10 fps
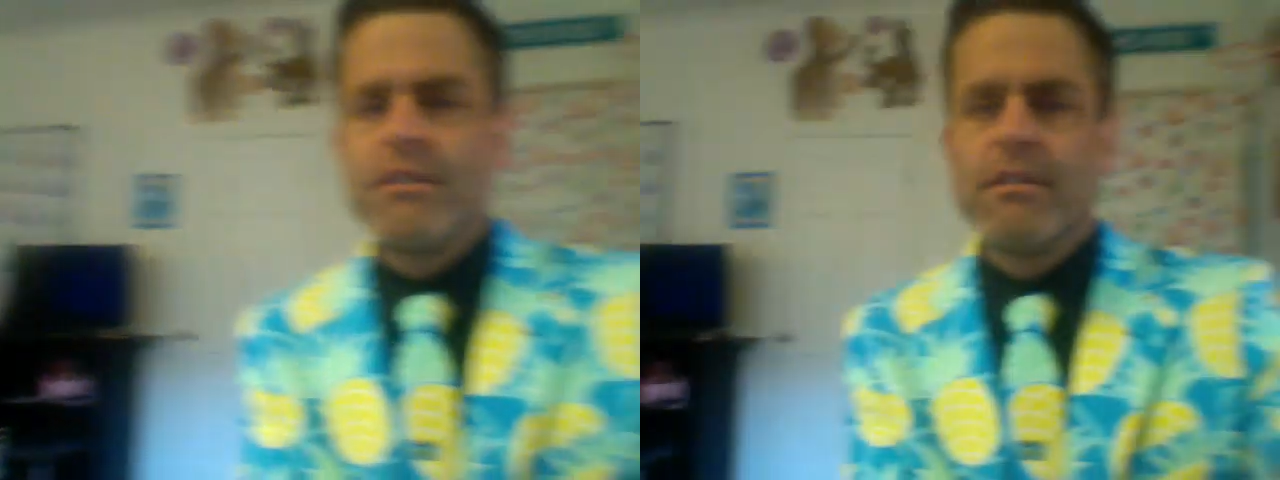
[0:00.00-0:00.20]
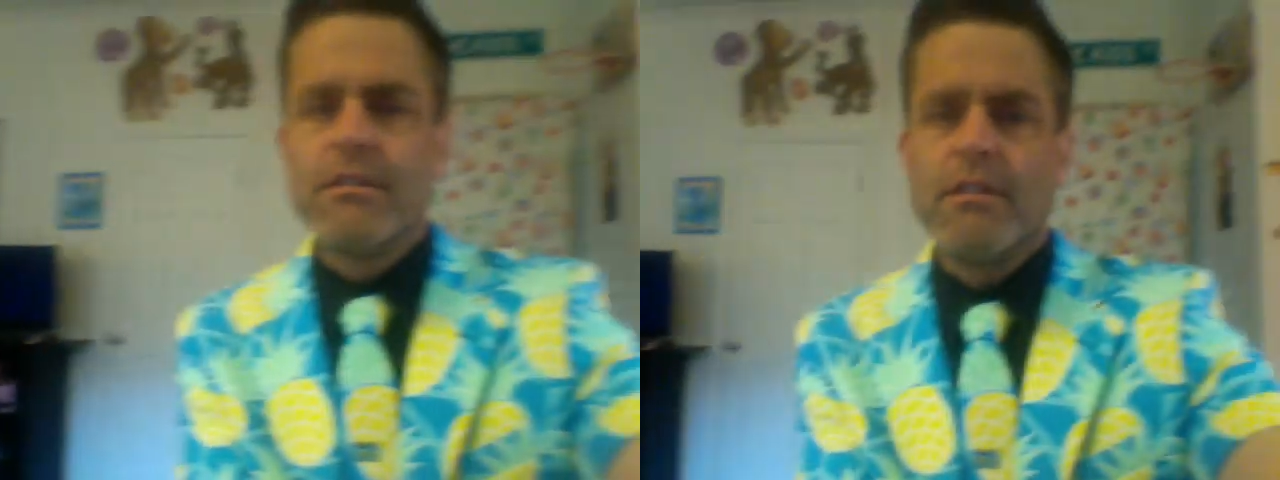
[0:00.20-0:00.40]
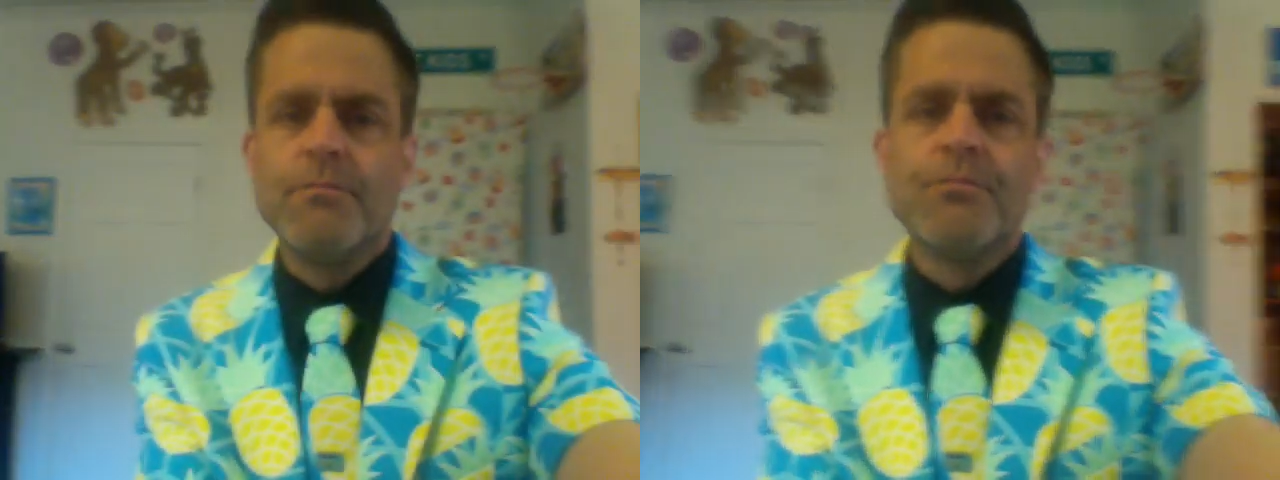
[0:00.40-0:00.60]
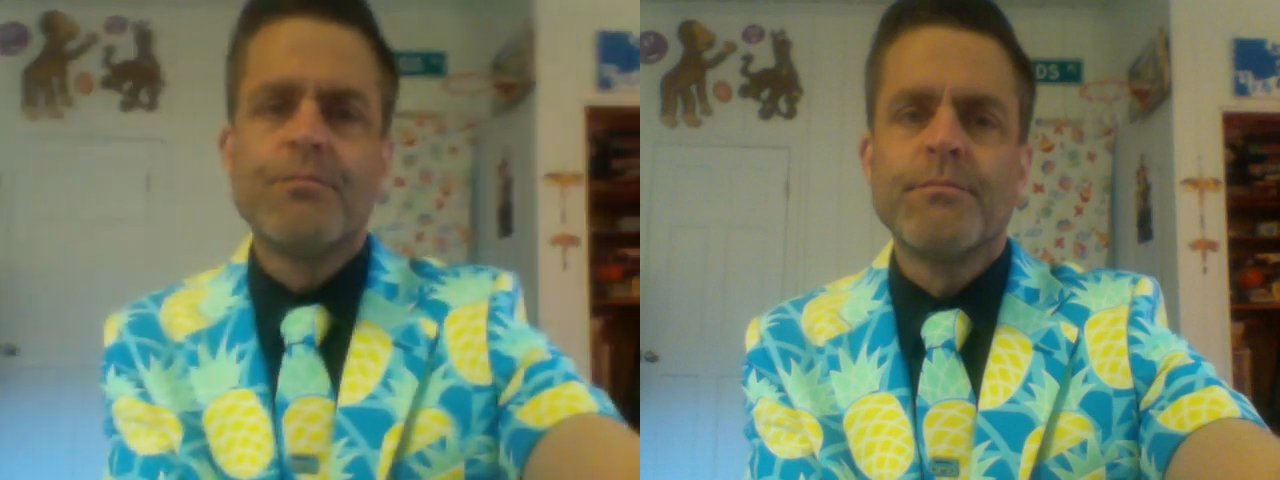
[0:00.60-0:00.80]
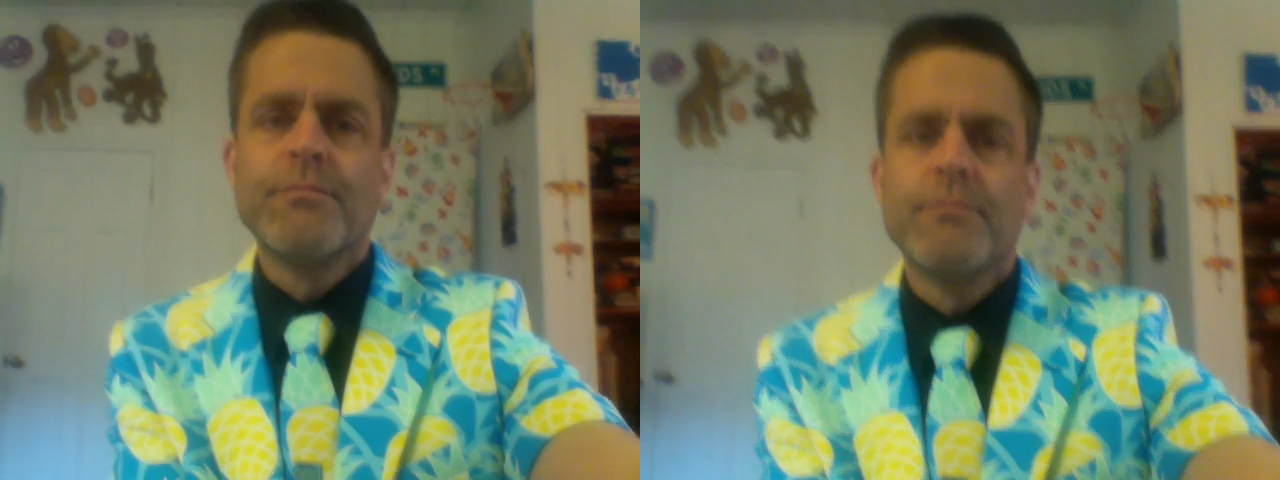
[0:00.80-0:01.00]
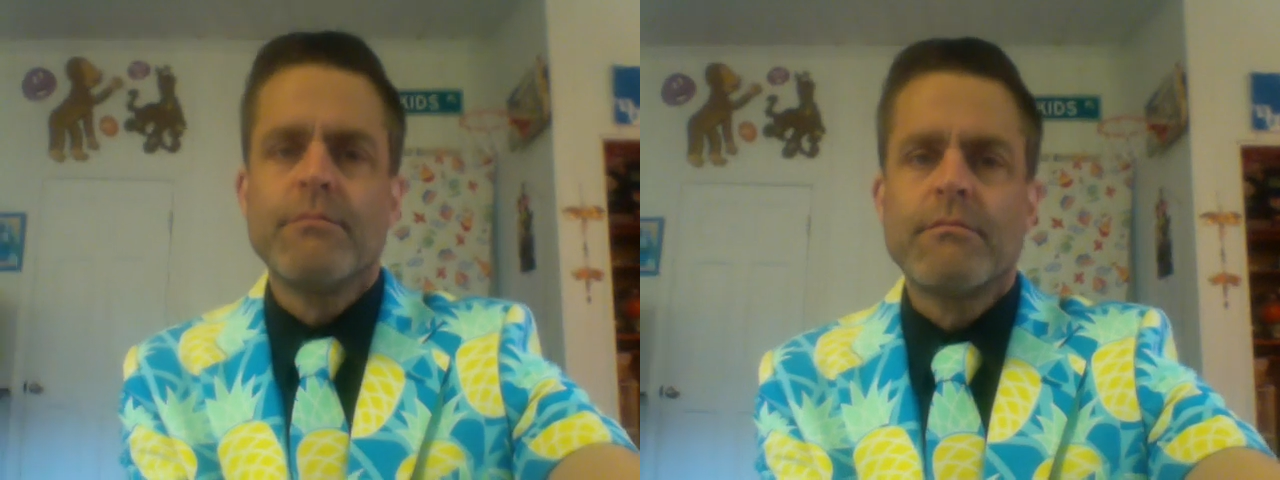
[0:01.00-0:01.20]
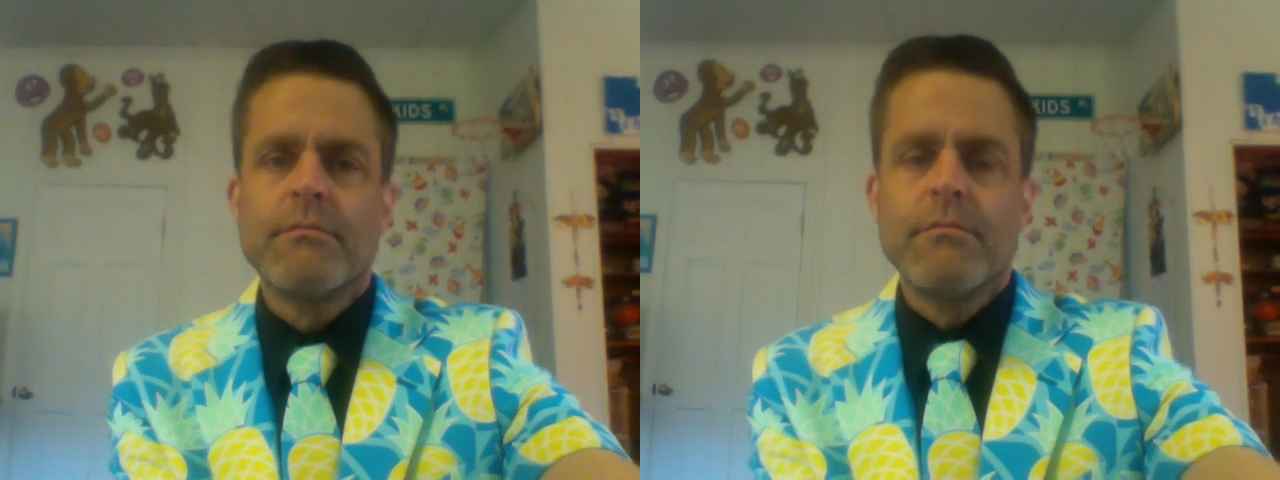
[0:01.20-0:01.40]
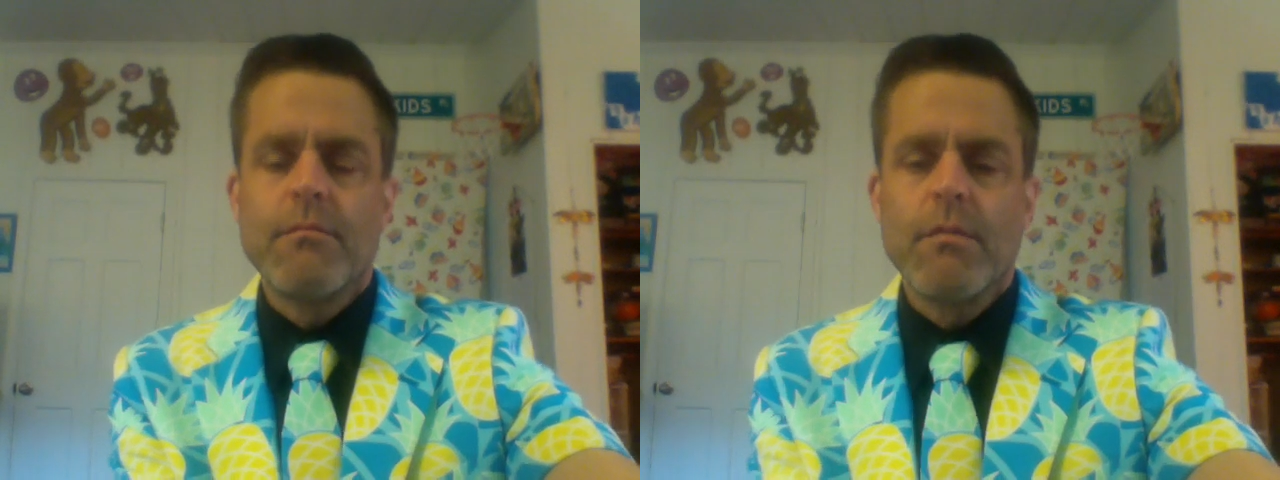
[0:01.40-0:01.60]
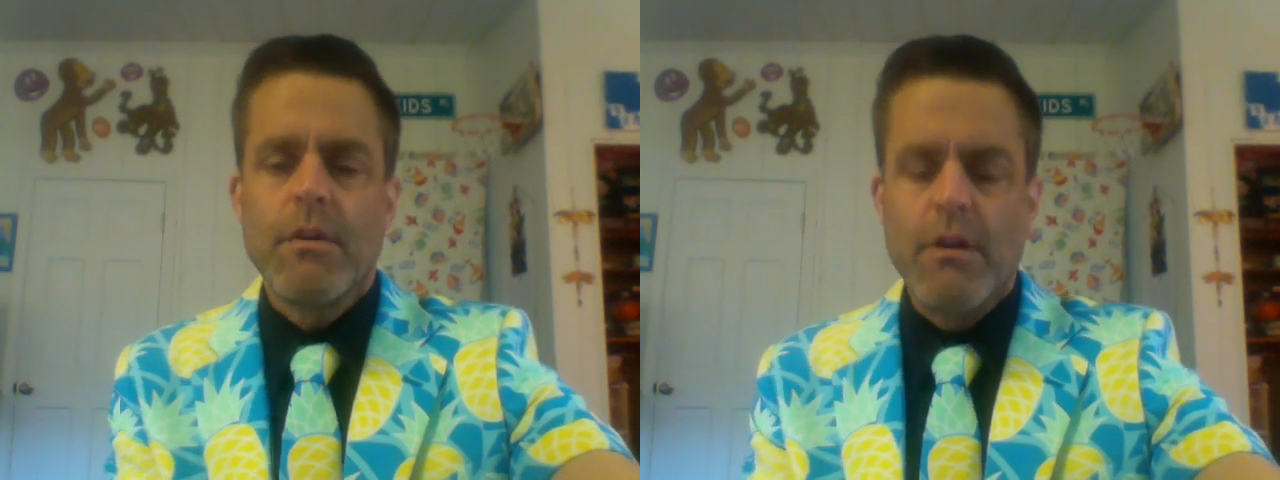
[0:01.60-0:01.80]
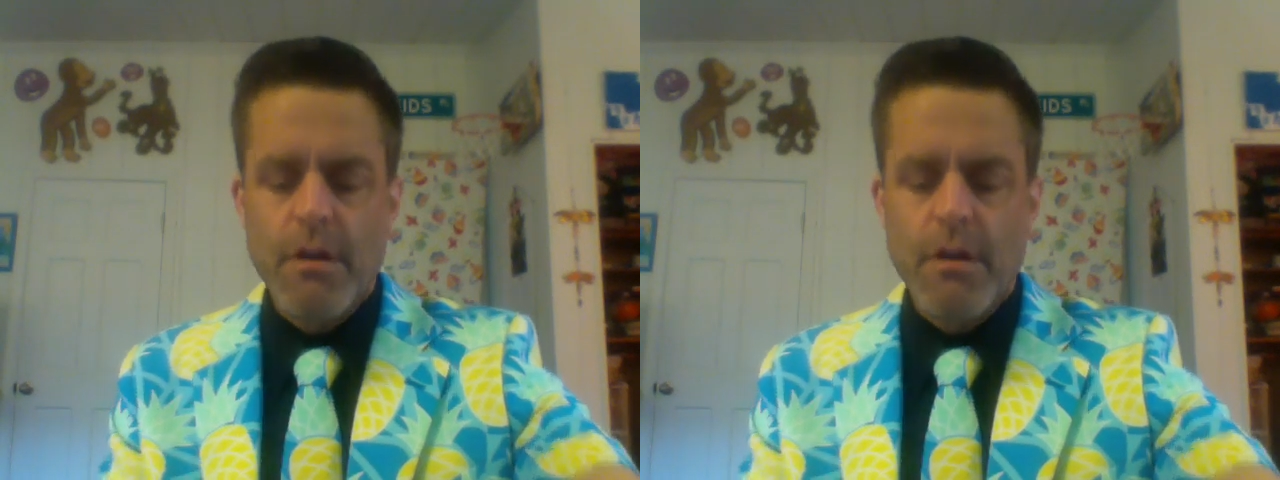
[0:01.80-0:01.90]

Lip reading: in the sun. All